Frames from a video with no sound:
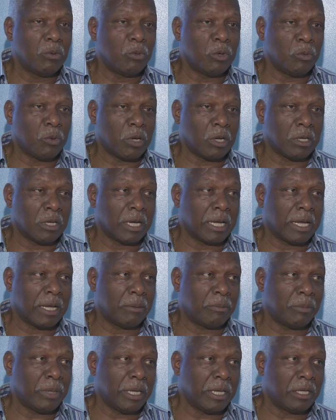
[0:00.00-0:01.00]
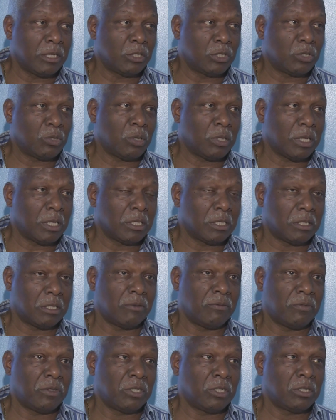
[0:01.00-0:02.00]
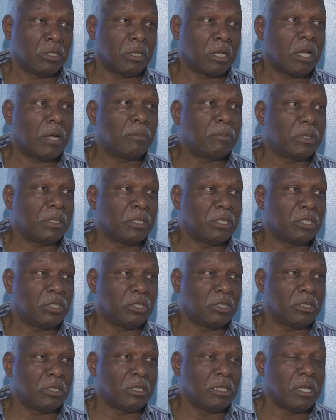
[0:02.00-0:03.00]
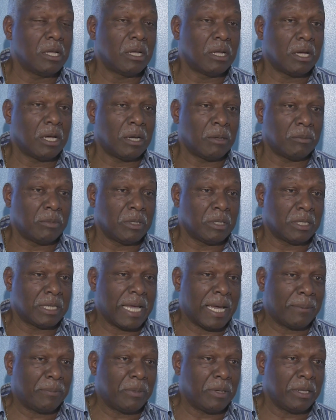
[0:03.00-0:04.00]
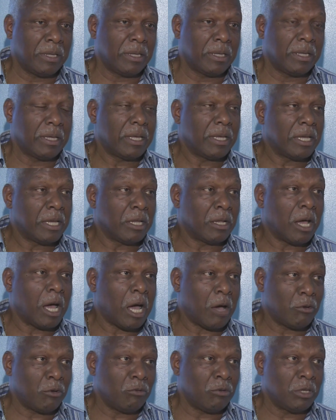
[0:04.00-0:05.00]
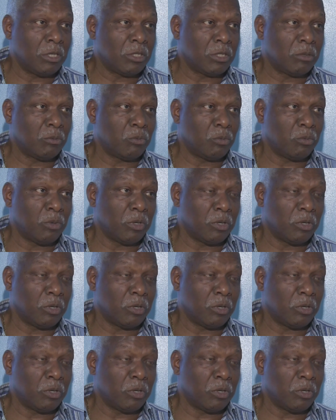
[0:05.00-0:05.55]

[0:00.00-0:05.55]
We want to look at making sure that sufficient competition is happening in our region.